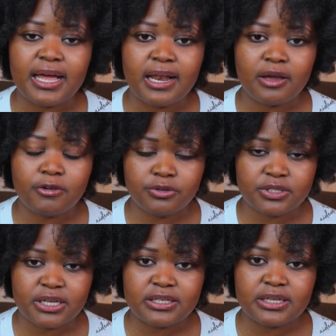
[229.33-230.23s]
and like when you
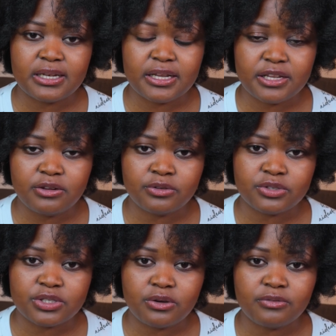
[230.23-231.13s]
start learning on
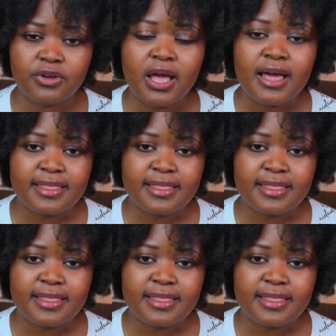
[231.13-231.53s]
yourself,